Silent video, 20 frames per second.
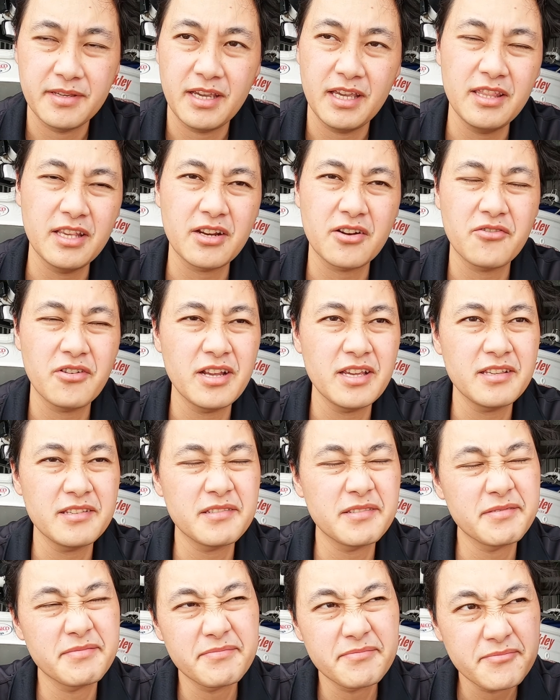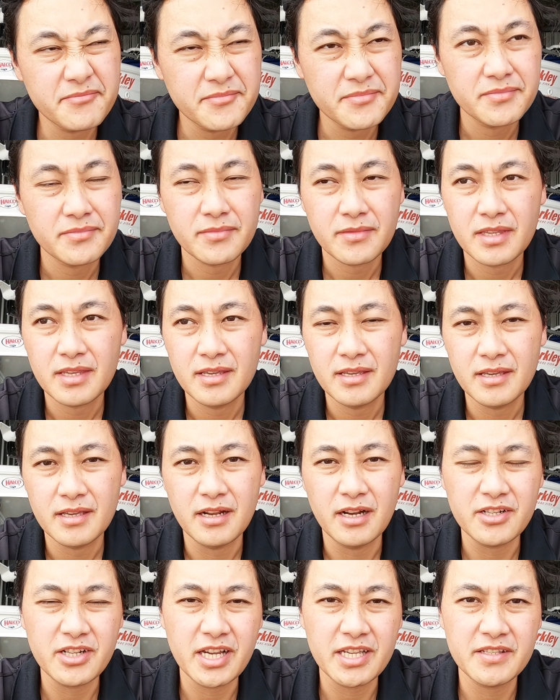In the creeks,
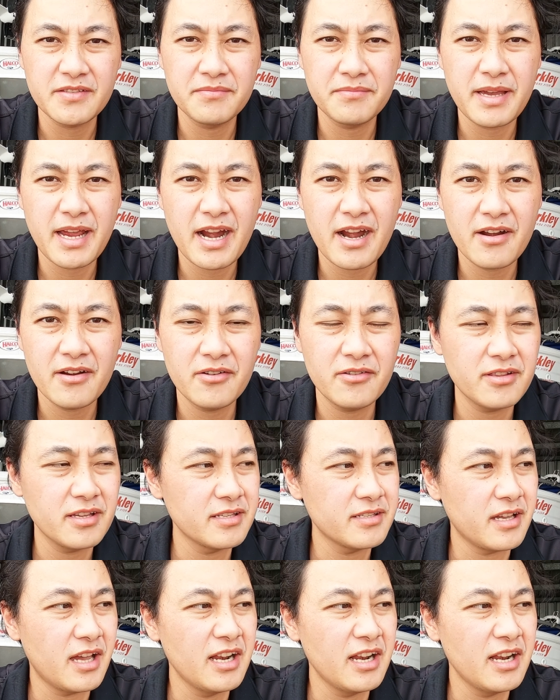not chasing barra and all those,